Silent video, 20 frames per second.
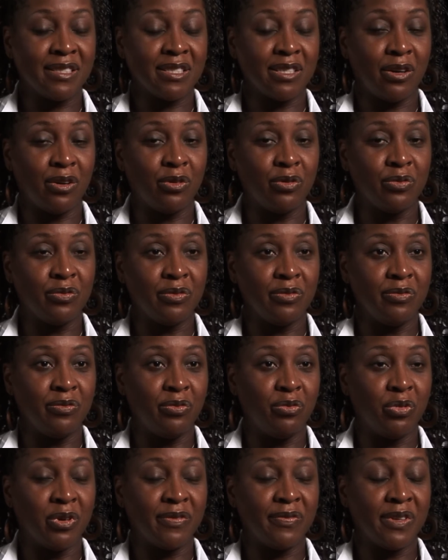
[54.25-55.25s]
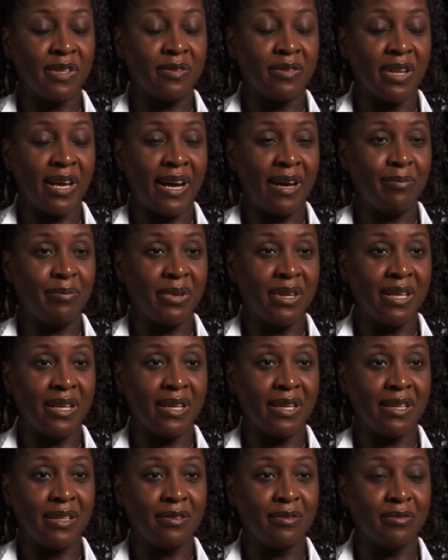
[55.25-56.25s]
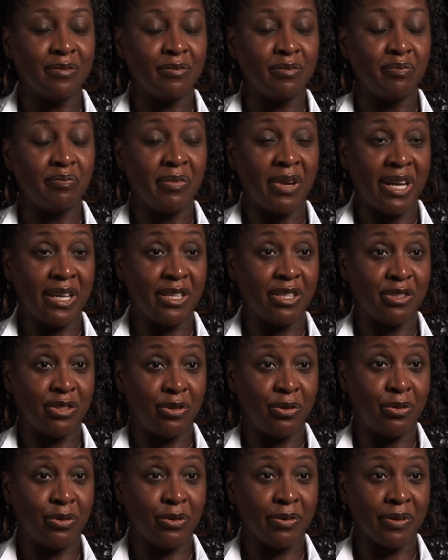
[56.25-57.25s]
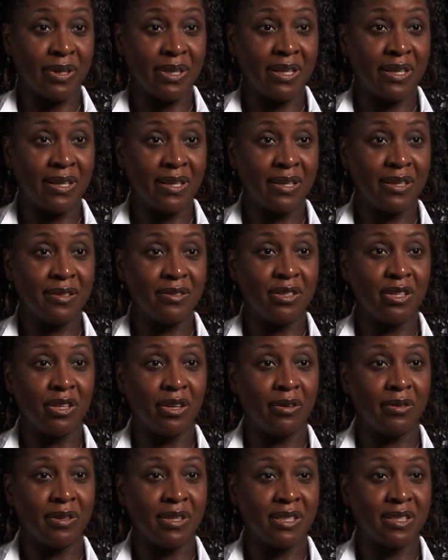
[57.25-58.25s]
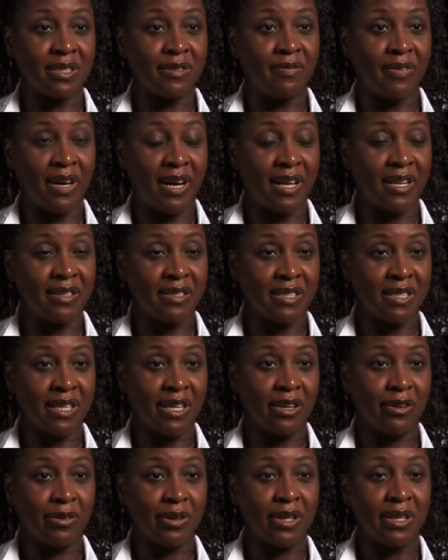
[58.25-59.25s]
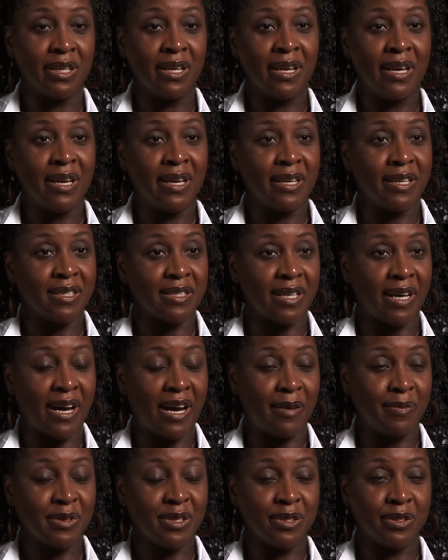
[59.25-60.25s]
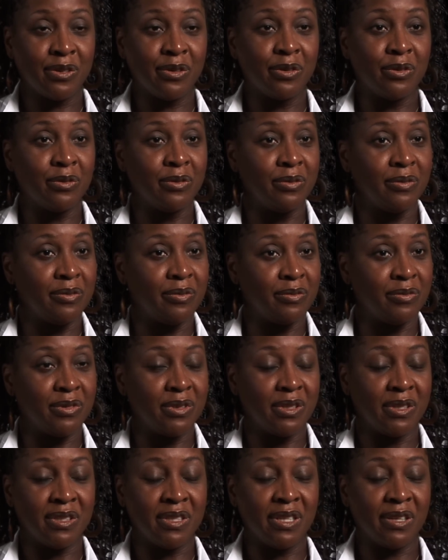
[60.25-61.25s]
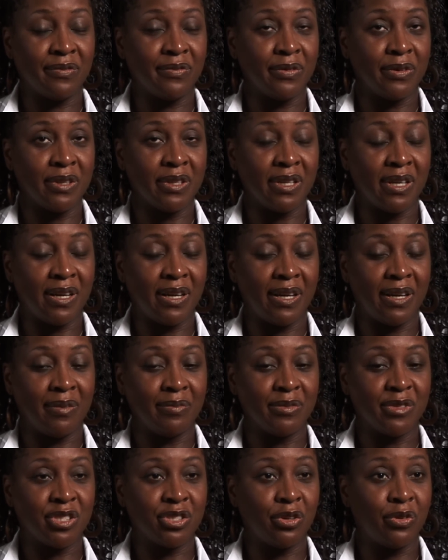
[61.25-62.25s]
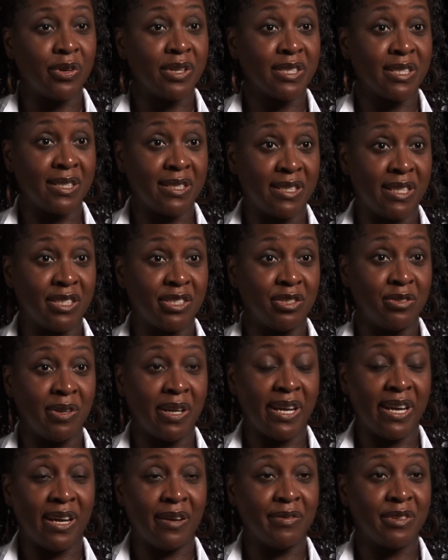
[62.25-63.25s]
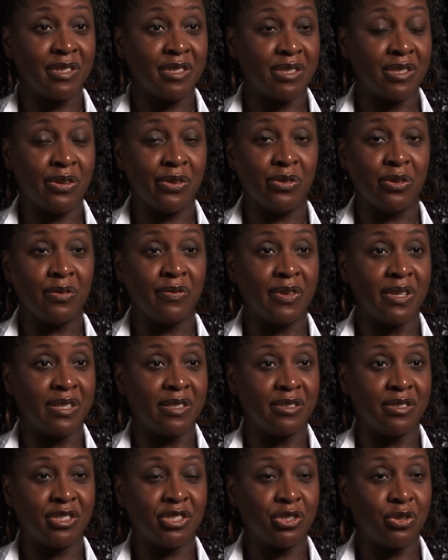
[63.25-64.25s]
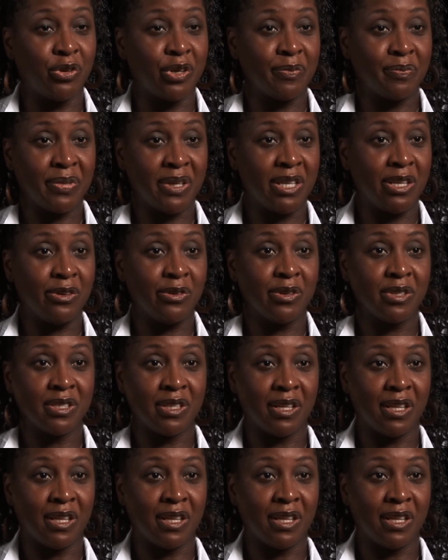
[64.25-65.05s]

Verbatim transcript: so with it not being mandatory, you know, it's voluntary, it's optional, the different choices that you have to serve in short periods or